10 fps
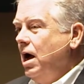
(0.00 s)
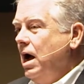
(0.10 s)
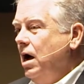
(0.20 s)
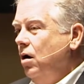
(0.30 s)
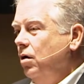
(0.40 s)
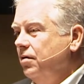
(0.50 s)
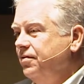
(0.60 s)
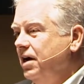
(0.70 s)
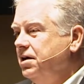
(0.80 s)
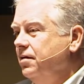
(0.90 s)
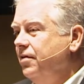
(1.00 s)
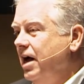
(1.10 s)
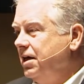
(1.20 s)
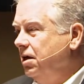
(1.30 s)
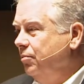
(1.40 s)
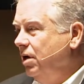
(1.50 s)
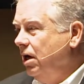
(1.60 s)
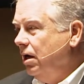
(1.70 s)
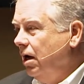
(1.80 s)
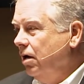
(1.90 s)
how effective that can
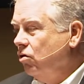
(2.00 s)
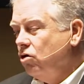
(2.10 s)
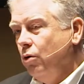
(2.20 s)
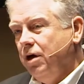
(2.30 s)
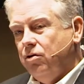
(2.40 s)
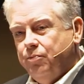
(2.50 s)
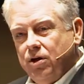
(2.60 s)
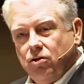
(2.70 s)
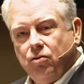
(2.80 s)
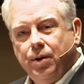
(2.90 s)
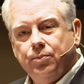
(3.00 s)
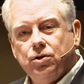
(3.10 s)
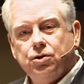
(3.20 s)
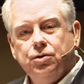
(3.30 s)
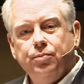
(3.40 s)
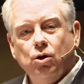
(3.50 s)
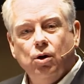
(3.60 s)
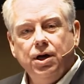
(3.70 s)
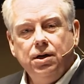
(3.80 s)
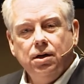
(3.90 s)
be. And so as business people are
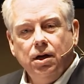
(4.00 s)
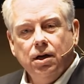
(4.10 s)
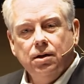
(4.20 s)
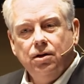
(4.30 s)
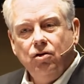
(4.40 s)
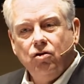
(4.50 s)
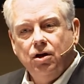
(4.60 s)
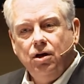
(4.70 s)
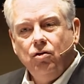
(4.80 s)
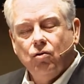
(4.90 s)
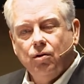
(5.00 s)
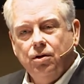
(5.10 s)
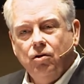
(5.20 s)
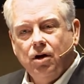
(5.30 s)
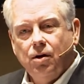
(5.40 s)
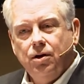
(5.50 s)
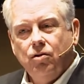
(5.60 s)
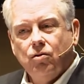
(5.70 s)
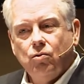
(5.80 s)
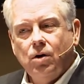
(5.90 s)
deployed in these cities or these
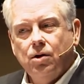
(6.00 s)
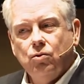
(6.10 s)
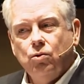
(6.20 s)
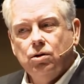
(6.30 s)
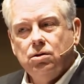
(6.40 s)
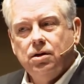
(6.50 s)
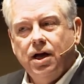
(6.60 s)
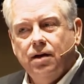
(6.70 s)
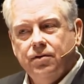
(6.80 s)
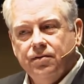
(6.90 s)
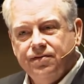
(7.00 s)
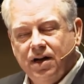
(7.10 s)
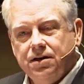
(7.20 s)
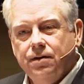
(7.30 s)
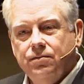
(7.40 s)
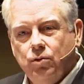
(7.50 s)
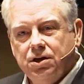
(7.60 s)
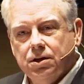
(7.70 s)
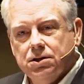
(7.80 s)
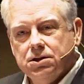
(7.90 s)
areas around the world, they have an effective
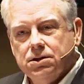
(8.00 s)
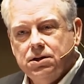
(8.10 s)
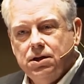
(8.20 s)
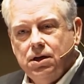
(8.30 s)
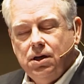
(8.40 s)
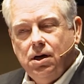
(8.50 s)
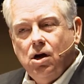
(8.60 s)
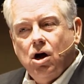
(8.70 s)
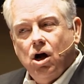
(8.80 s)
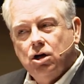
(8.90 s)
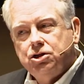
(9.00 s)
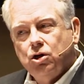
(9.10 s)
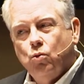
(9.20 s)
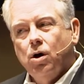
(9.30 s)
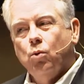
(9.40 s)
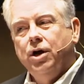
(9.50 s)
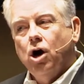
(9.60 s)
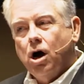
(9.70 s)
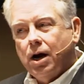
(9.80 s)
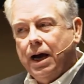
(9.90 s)
witness. Also, where we
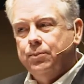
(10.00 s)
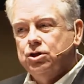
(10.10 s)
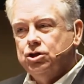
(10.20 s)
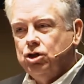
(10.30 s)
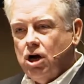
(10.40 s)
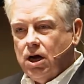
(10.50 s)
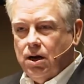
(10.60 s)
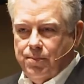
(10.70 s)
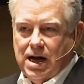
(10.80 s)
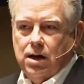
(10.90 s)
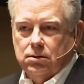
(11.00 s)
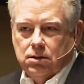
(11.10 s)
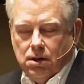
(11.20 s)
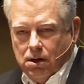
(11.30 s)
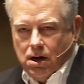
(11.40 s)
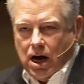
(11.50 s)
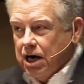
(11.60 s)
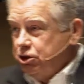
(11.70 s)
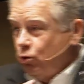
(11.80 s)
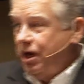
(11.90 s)
are able to talk about
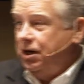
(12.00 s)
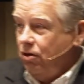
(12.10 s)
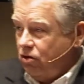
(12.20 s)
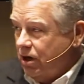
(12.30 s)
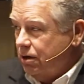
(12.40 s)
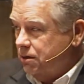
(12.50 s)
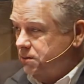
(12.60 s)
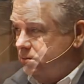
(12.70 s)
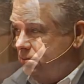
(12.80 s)
our training center,